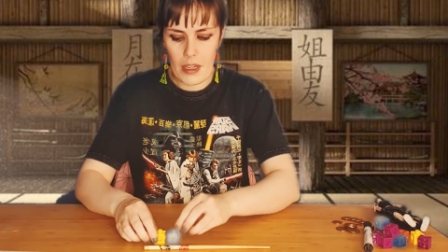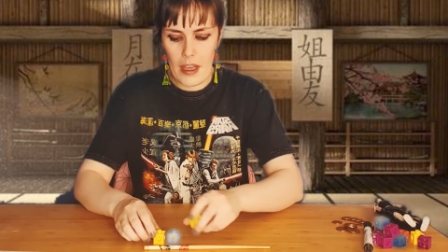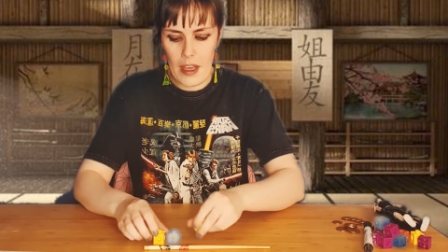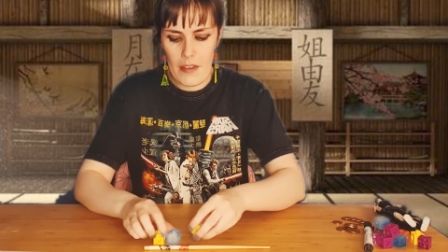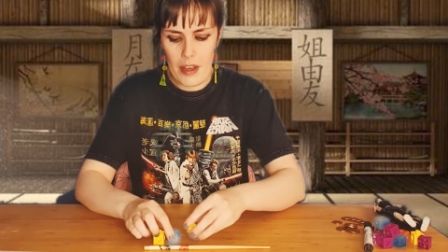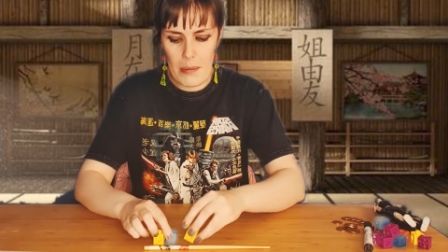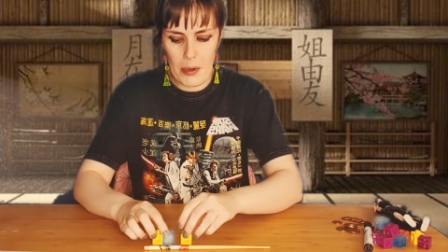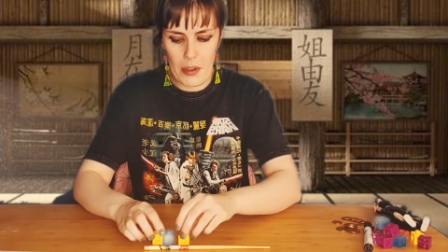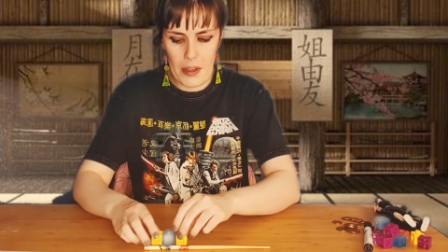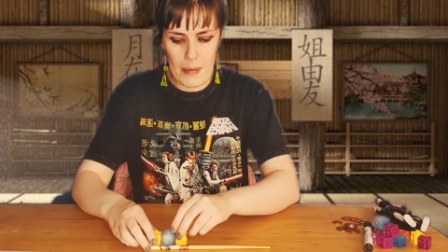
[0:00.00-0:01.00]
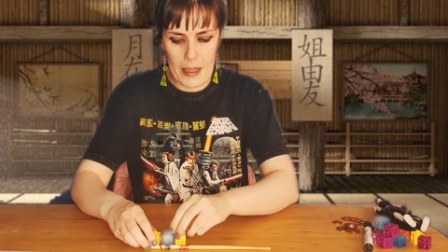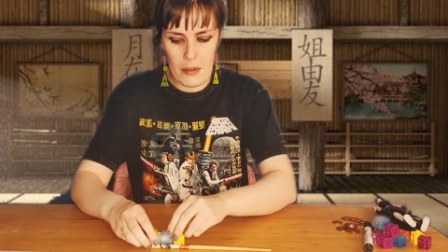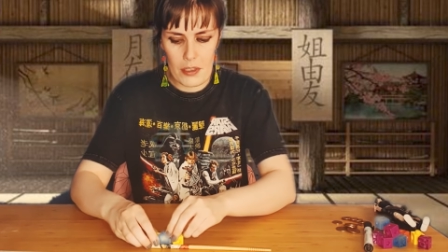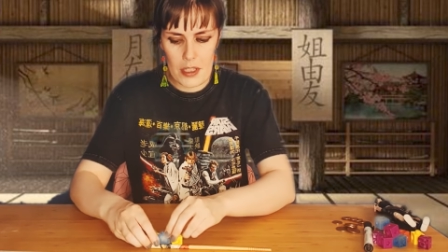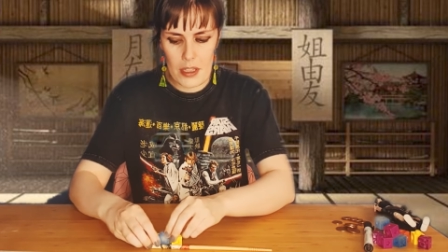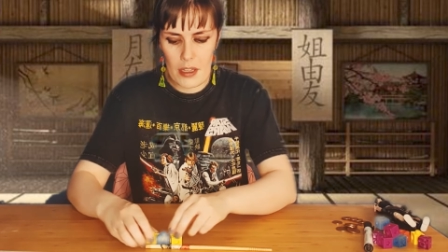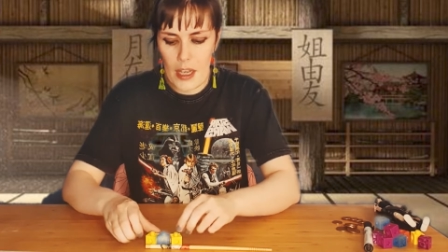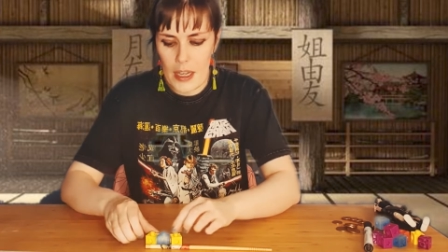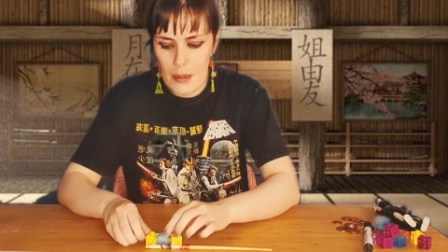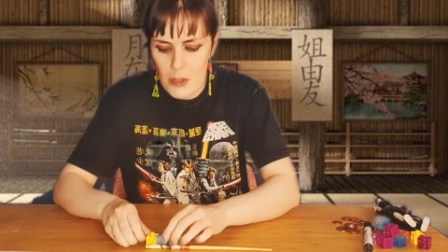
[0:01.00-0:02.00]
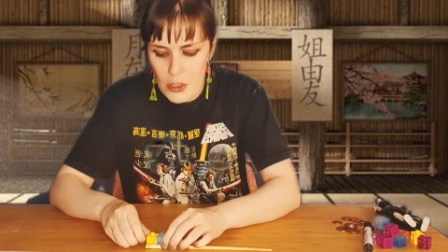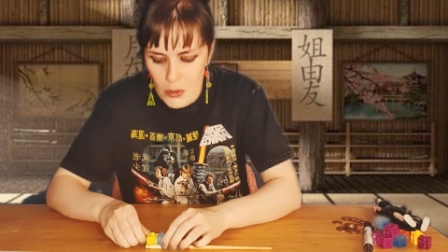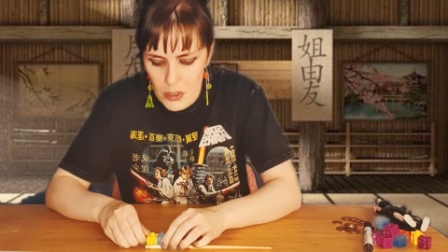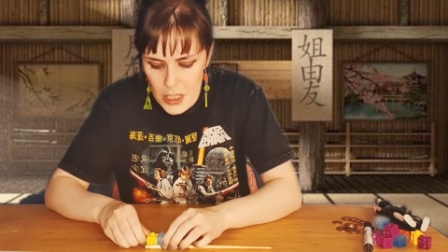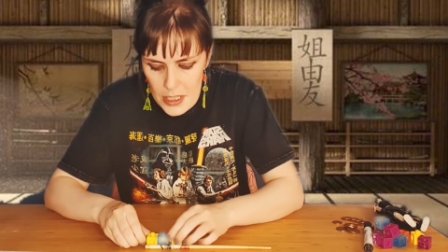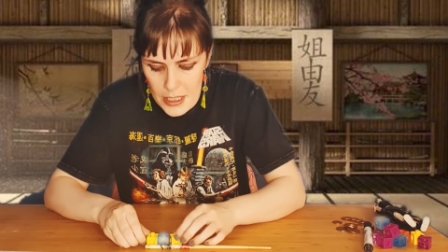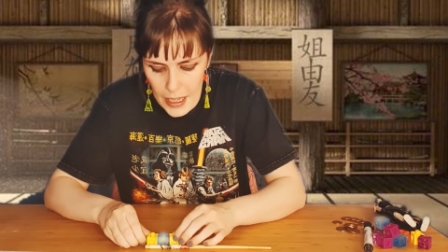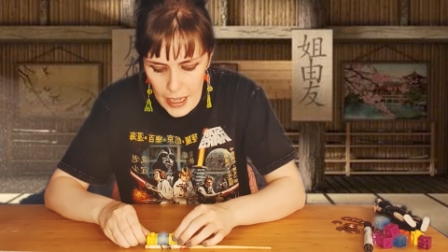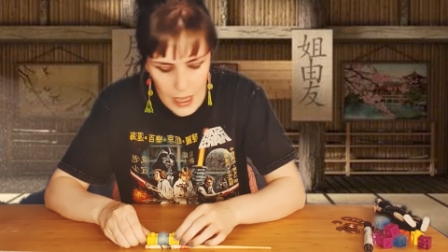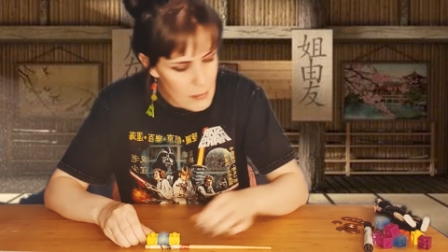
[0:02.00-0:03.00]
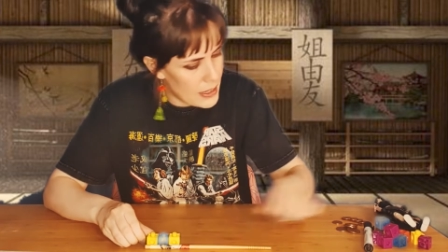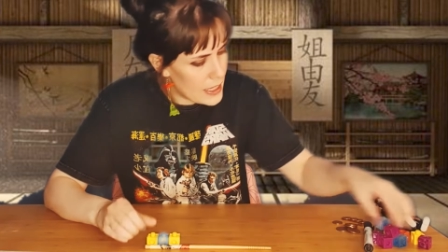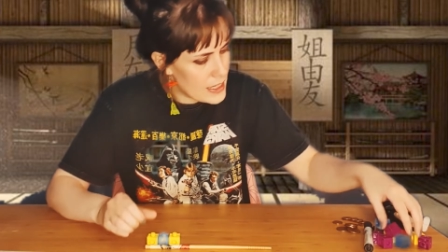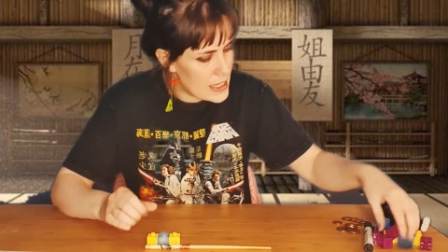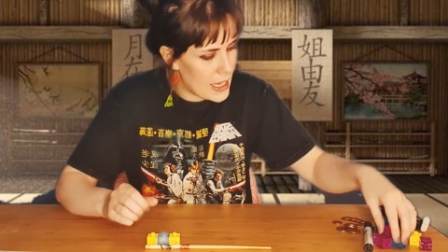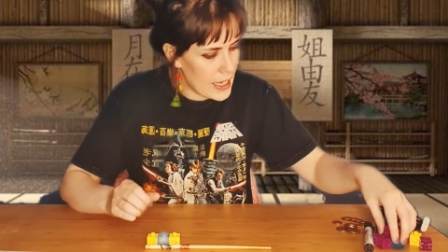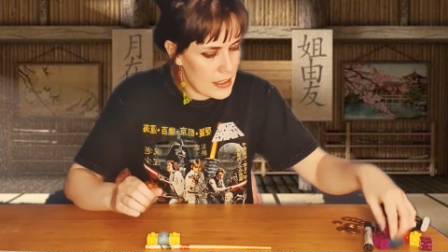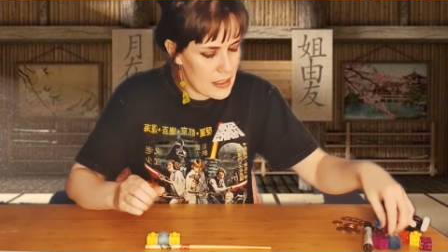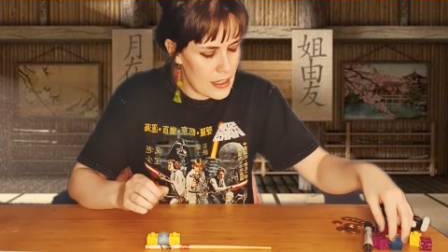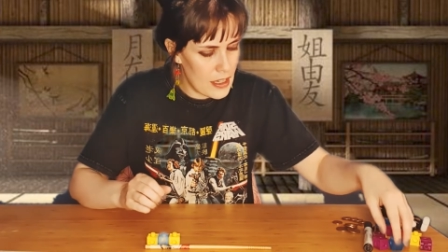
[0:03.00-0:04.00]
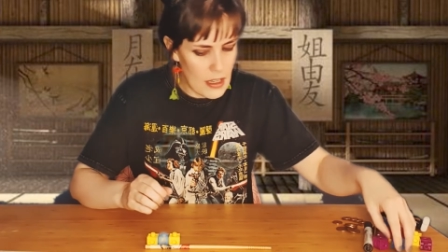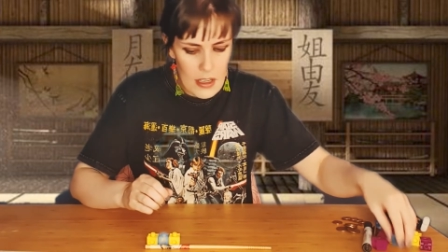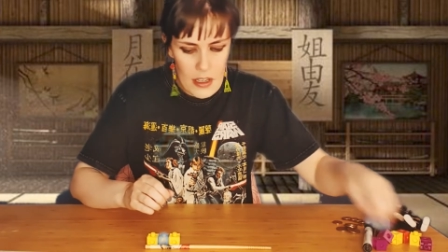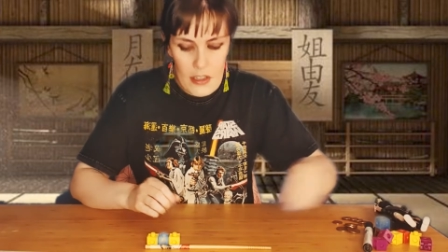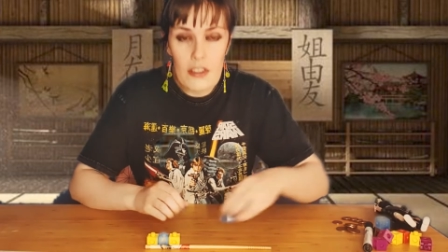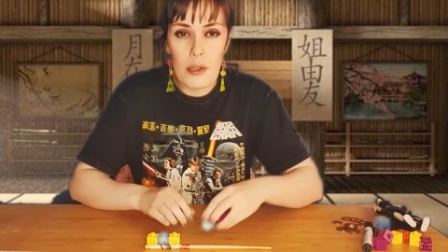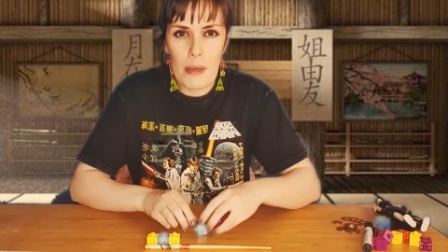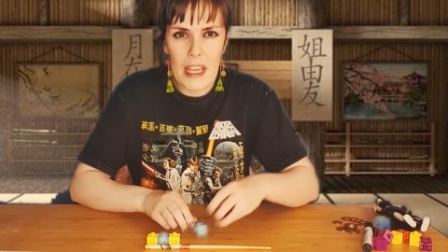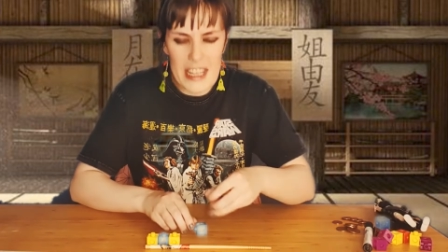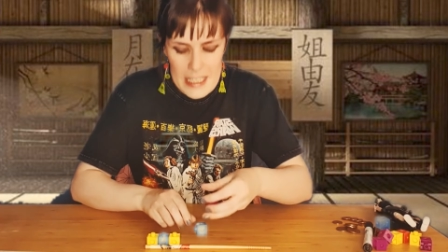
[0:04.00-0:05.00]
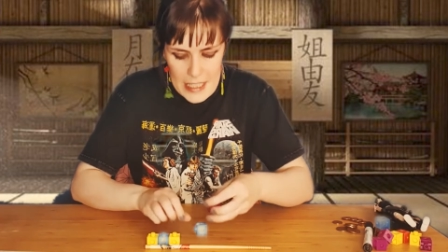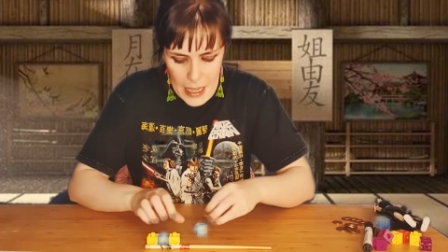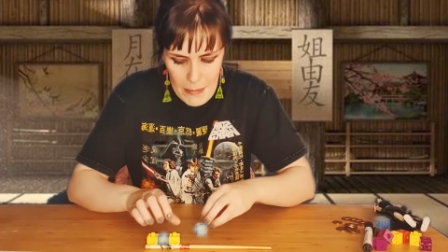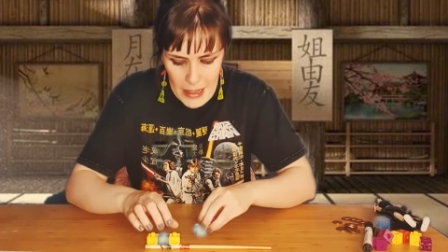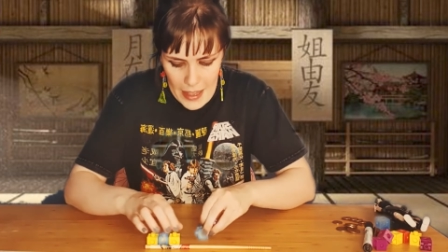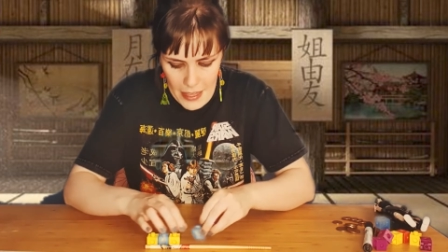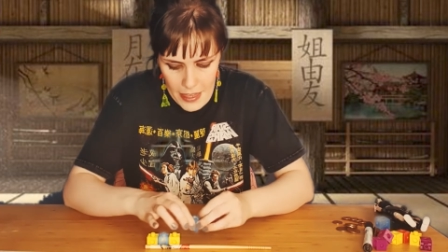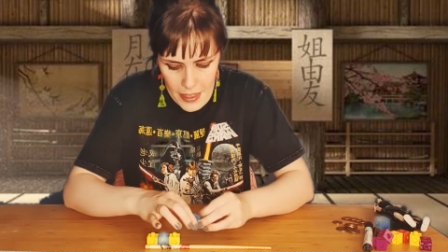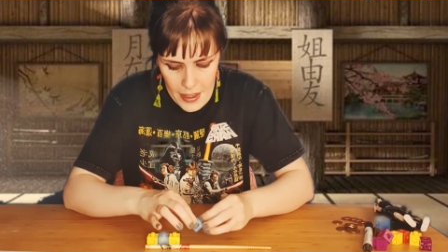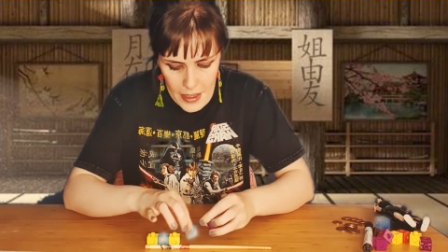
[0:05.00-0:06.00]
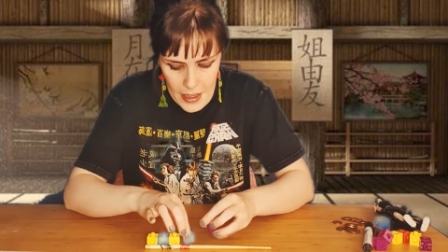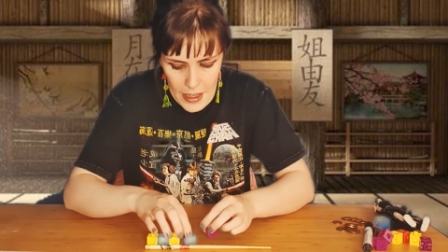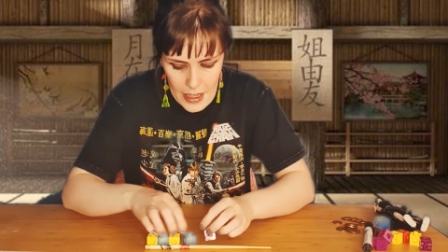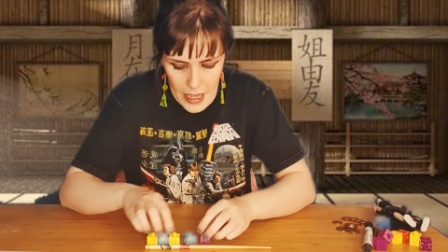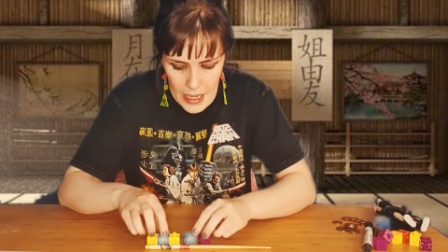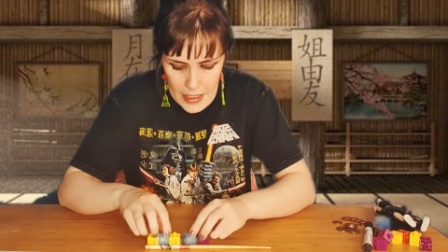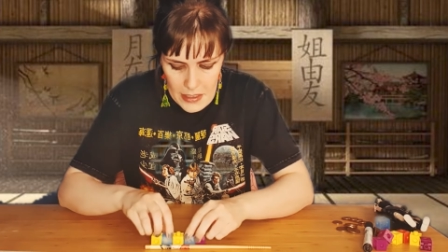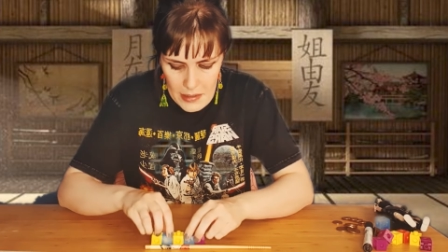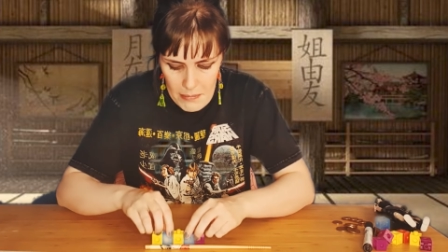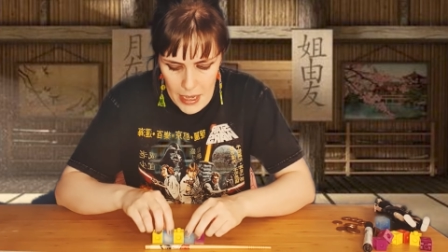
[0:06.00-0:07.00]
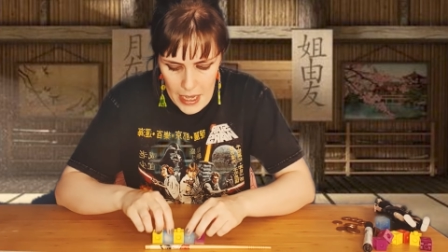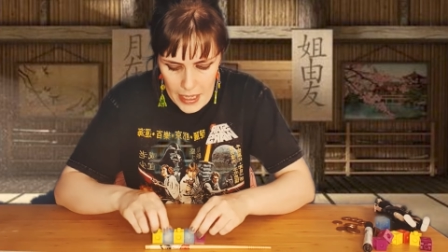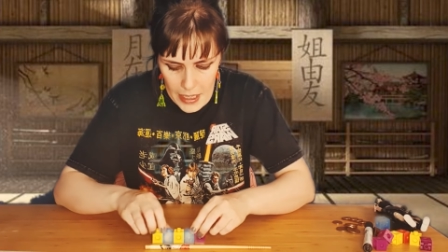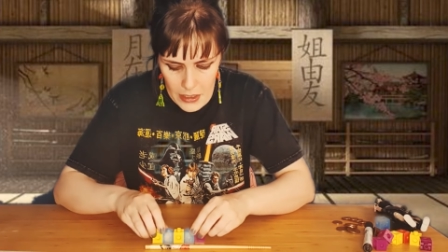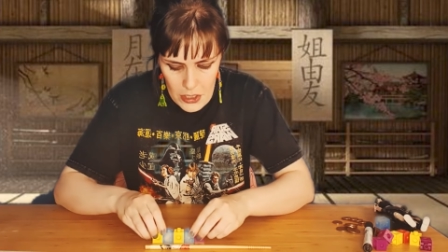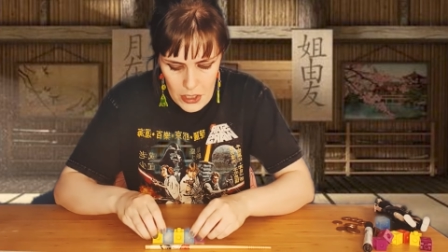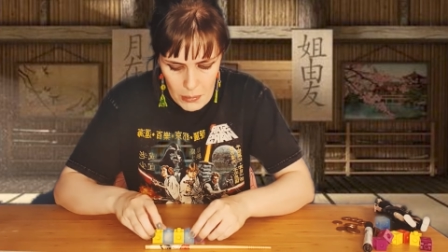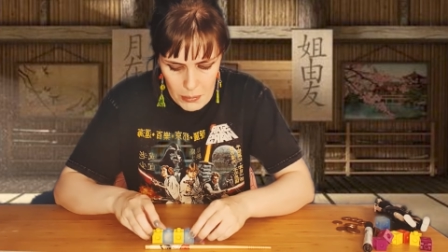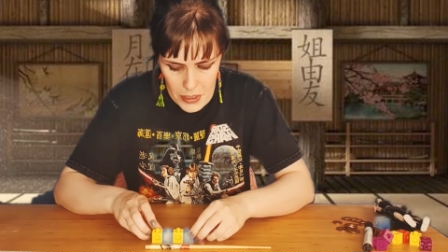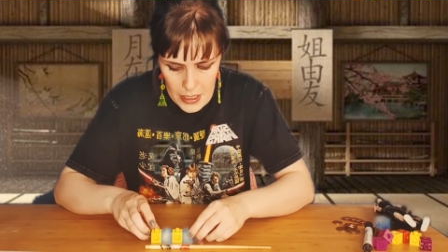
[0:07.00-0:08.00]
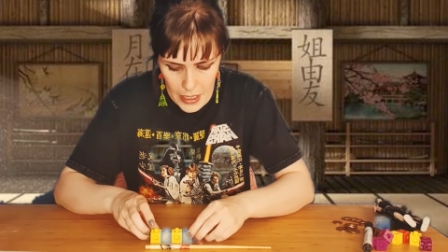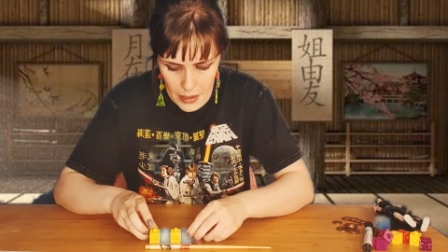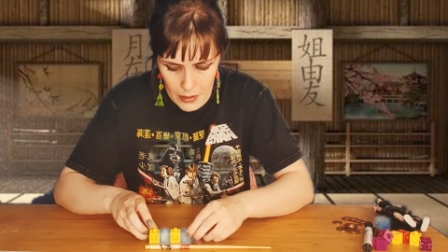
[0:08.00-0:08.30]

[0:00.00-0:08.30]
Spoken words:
if I put them out, and I'm just going to see how many it takes to be the same length as my chopstick.